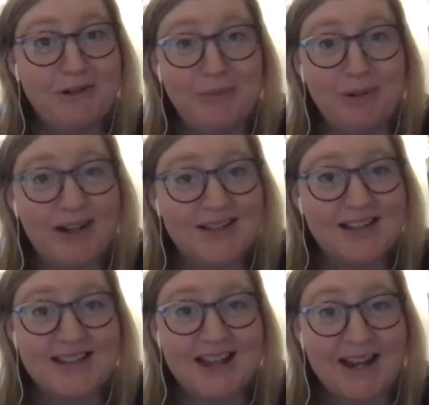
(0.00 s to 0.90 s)
to
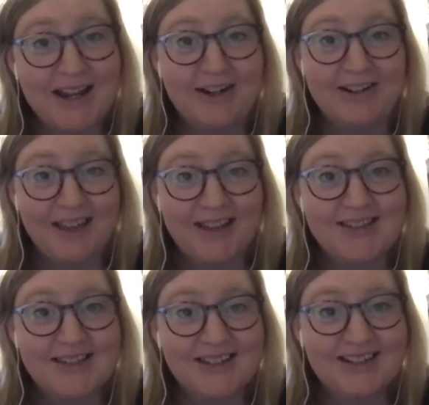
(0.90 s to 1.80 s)
process anger,
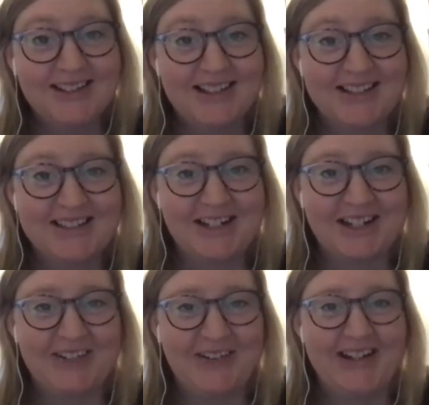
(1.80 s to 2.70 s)
that's a
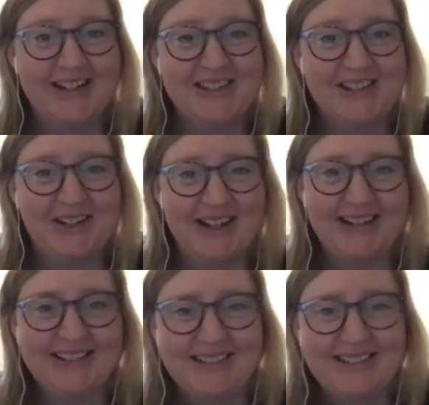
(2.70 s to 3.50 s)
good way to do it.